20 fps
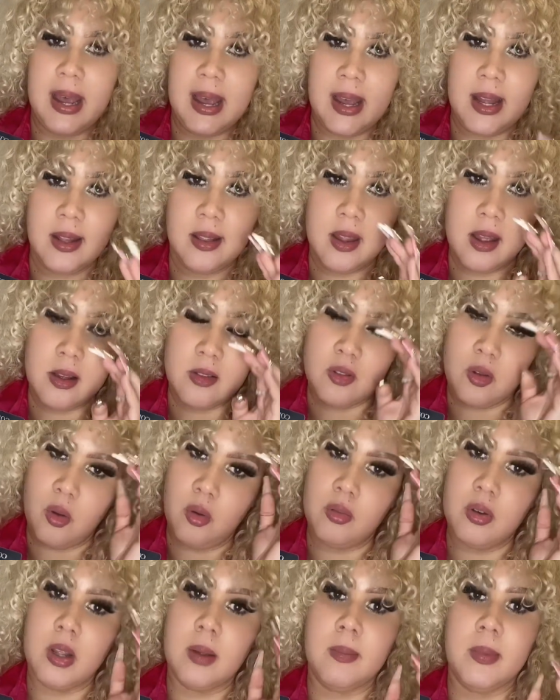Endings
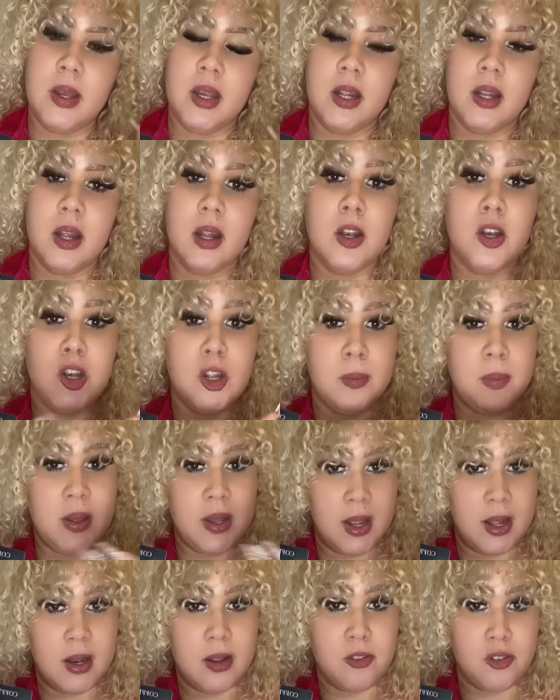only mean new
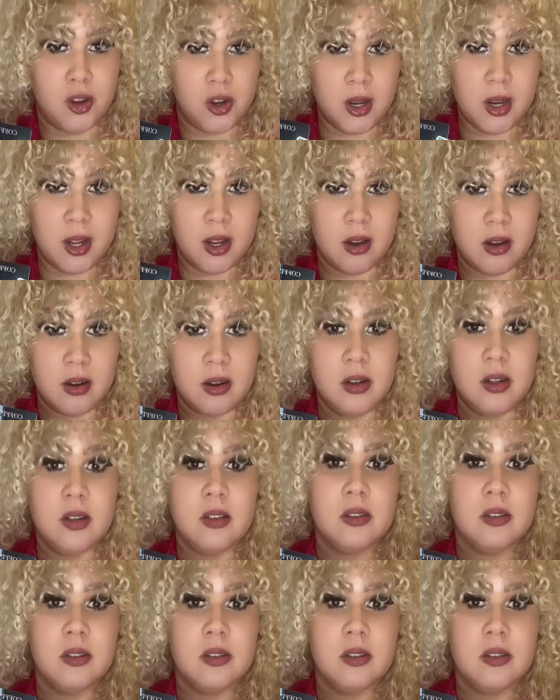beginnings are near.